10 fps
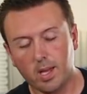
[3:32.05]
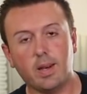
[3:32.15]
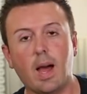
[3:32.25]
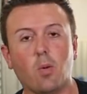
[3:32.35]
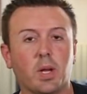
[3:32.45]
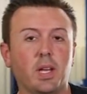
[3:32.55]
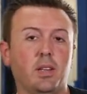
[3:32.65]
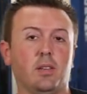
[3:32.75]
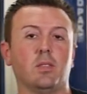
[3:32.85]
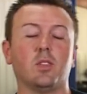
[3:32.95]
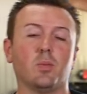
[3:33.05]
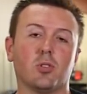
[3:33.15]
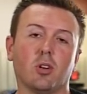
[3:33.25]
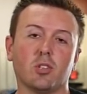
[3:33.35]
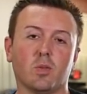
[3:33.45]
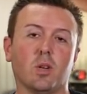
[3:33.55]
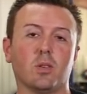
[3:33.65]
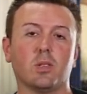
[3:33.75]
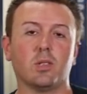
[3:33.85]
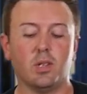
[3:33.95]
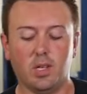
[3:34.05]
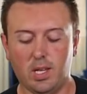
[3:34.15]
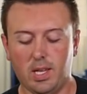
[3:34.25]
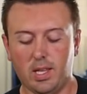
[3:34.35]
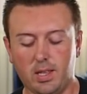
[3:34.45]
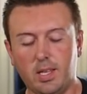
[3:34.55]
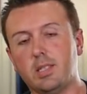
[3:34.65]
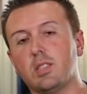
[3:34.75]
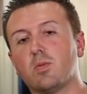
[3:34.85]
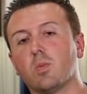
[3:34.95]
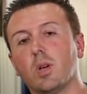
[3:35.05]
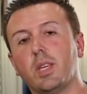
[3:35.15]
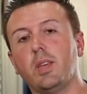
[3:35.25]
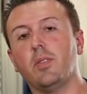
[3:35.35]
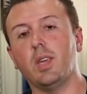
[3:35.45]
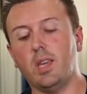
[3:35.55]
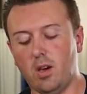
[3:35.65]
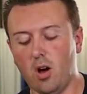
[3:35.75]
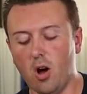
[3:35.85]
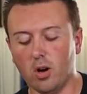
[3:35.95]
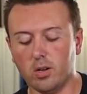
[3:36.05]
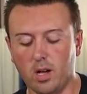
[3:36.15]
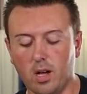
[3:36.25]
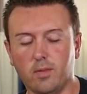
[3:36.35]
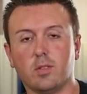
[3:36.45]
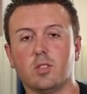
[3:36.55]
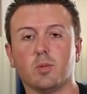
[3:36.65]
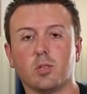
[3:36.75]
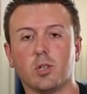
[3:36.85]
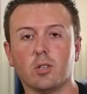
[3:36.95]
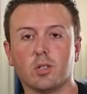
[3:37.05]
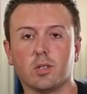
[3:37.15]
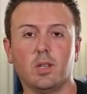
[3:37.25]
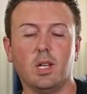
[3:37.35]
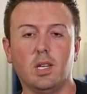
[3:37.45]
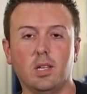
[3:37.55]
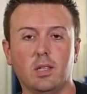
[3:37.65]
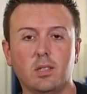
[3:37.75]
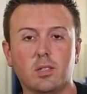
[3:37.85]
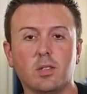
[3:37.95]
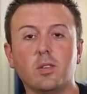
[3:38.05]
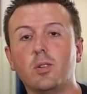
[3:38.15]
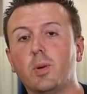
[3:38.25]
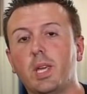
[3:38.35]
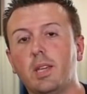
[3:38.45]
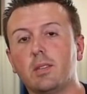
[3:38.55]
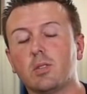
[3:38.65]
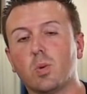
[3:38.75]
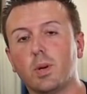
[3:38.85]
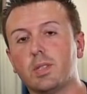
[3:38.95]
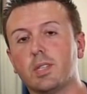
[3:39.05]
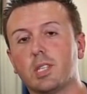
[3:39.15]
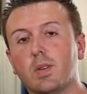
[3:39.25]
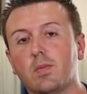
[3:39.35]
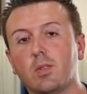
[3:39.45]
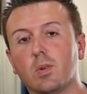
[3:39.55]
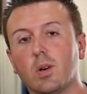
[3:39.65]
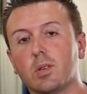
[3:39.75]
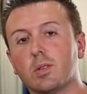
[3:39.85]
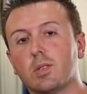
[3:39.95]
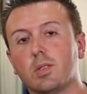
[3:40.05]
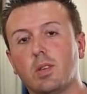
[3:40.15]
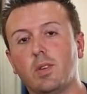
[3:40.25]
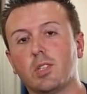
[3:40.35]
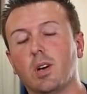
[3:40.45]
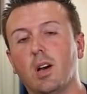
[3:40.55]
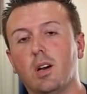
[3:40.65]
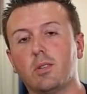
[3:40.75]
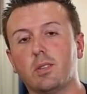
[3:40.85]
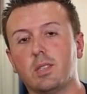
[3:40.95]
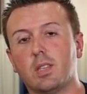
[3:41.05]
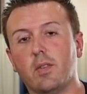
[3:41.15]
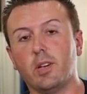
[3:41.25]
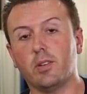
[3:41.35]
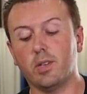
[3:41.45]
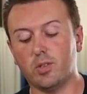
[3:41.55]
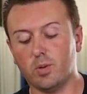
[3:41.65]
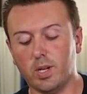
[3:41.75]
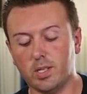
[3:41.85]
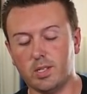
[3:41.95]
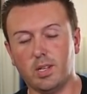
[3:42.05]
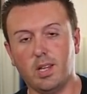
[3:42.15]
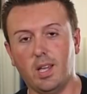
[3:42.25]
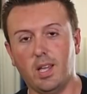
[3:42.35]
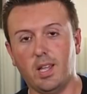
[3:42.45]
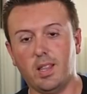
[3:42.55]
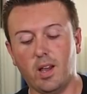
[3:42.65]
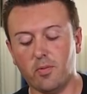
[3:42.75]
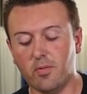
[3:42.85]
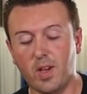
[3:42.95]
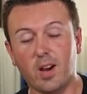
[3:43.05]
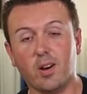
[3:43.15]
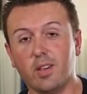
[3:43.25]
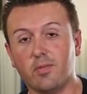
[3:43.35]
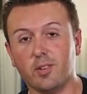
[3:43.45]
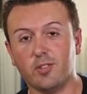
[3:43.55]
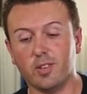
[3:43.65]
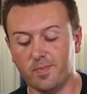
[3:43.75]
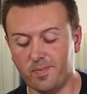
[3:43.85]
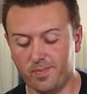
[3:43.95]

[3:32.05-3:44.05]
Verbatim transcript: Now we're getting into the supercharger rotors. This is really the heart of the supercharger. These are the new Eaton 2650 rotors. They feature 170 degree twist. They are very efficient.